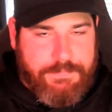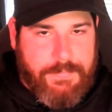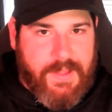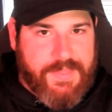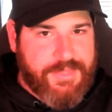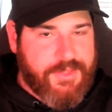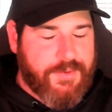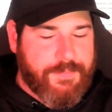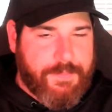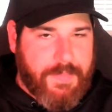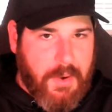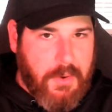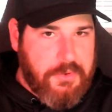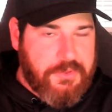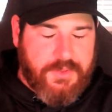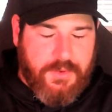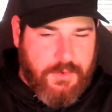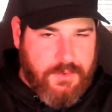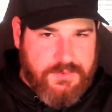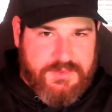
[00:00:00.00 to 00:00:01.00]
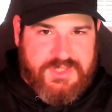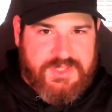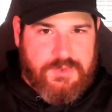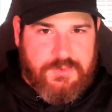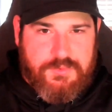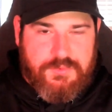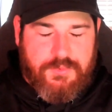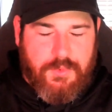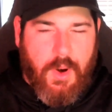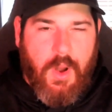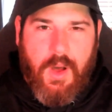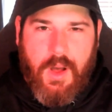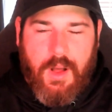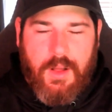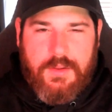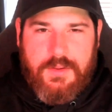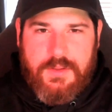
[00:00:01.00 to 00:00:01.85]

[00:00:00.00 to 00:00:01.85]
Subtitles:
But they're both also wrong.